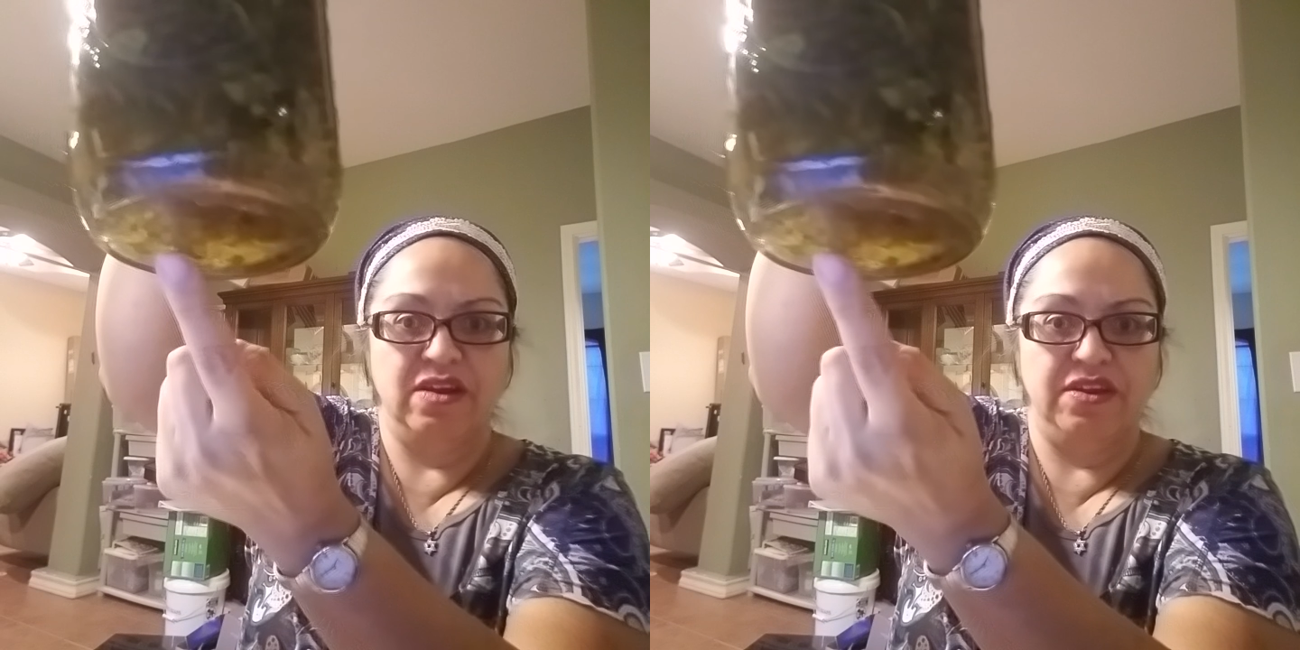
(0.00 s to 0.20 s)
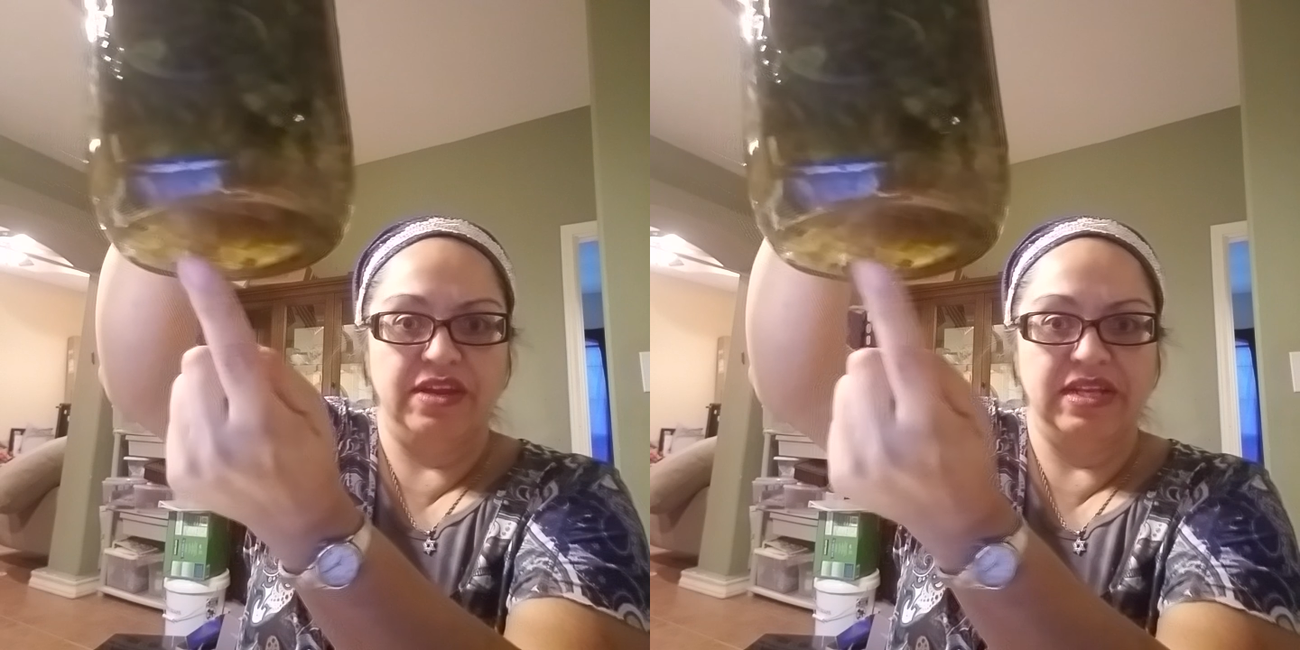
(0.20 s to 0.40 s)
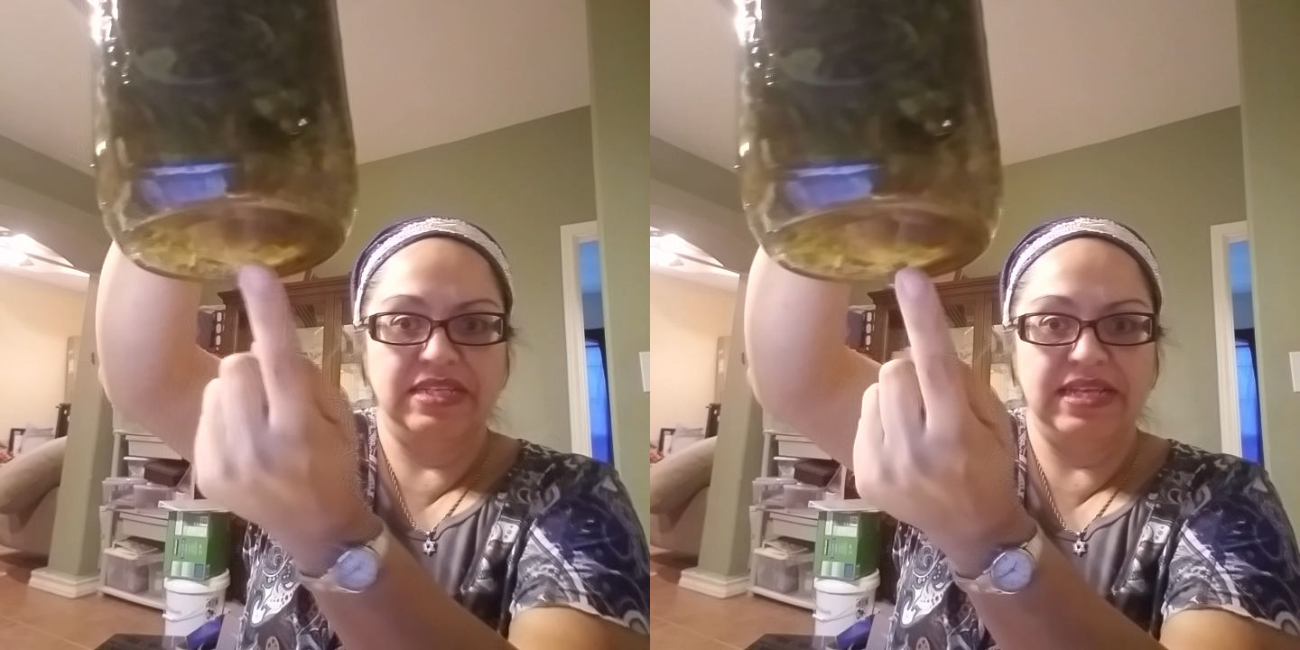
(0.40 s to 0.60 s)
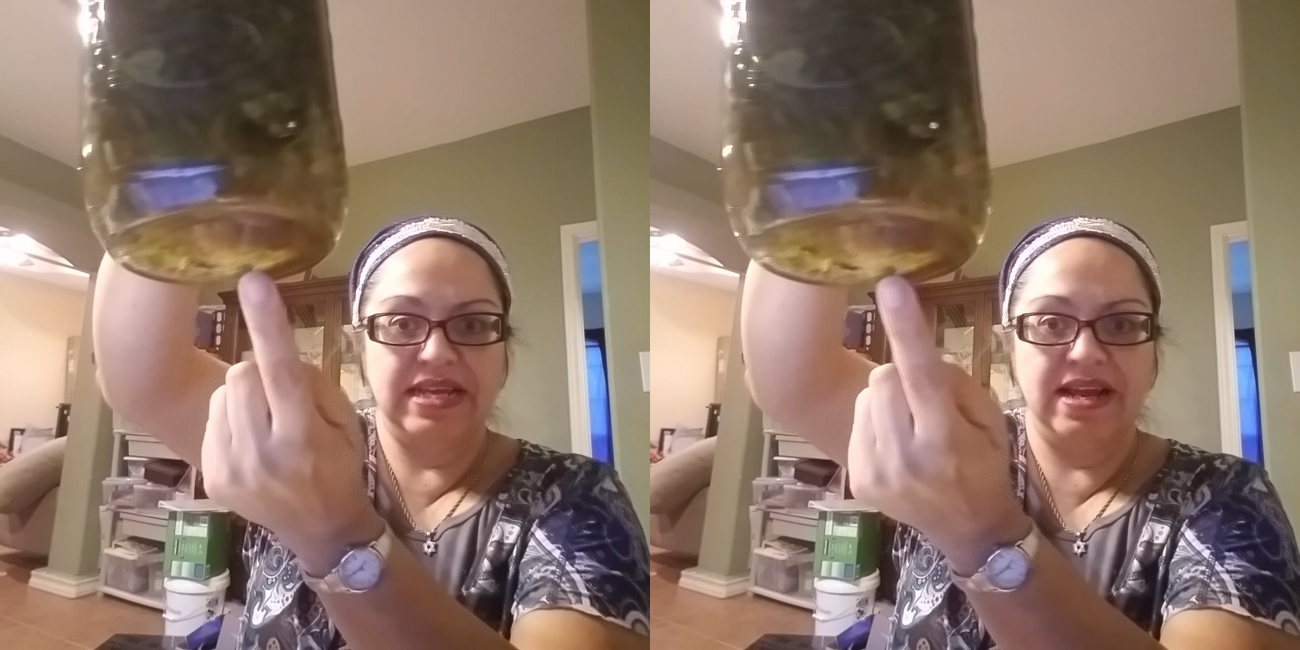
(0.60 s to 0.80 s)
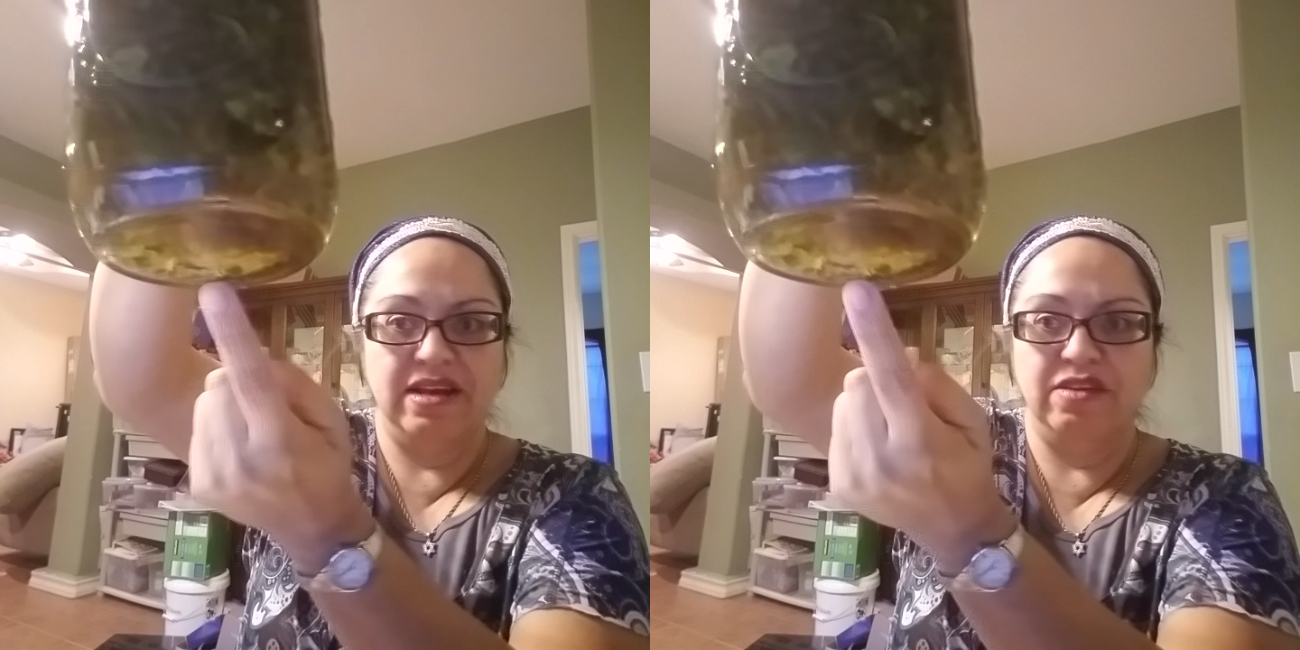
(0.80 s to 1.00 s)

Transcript: you can see kind